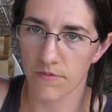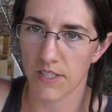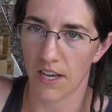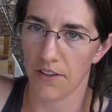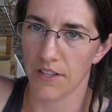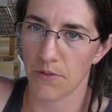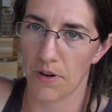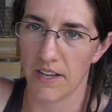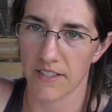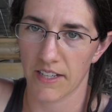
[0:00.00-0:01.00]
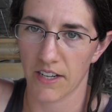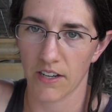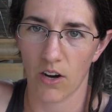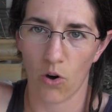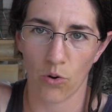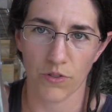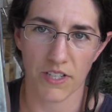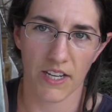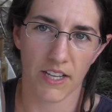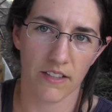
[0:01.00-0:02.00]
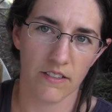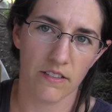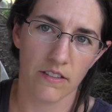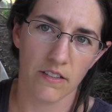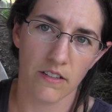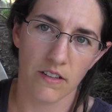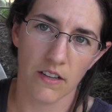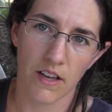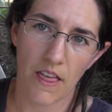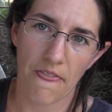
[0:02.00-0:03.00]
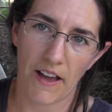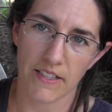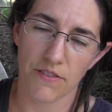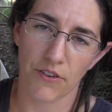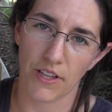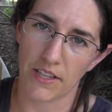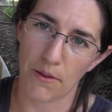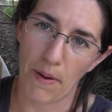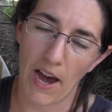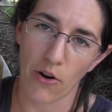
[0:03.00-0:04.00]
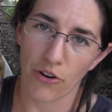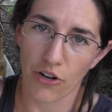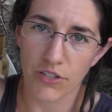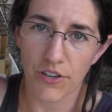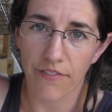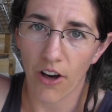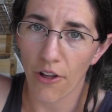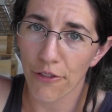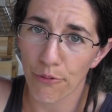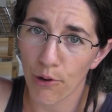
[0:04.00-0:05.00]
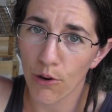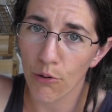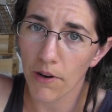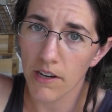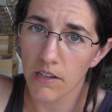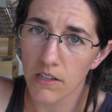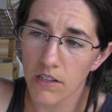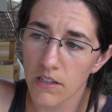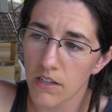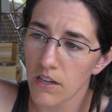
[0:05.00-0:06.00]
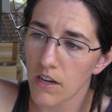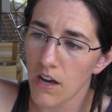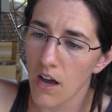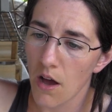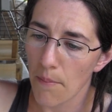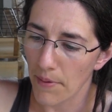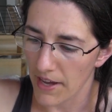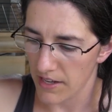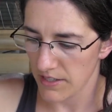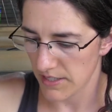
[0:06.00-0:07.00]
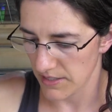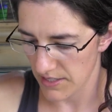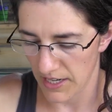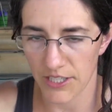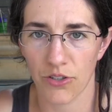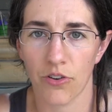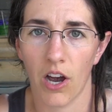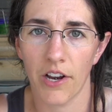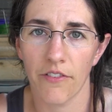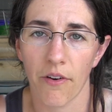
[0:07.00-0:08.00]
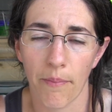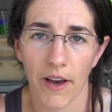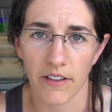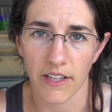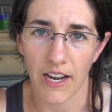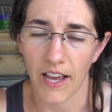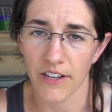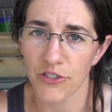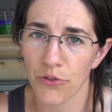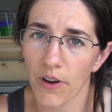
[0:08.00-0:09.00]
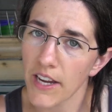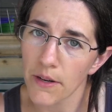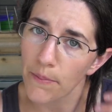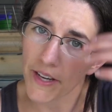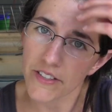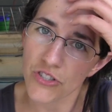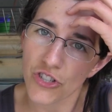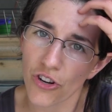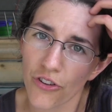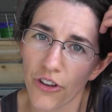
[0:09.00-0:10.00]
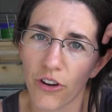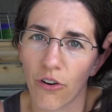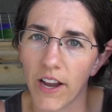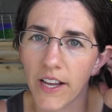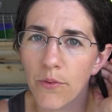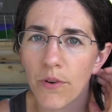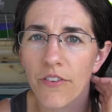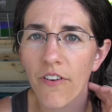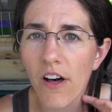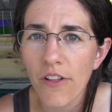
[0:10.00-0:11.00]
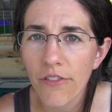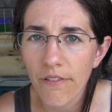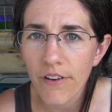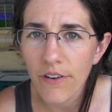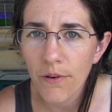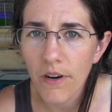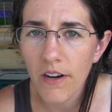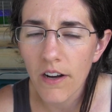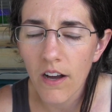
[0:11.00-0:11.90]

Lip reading: See how this one has like holes in it? That's for like the powder to fall through. But since I do kind of a pellet and grain mixture, the grain would fall through.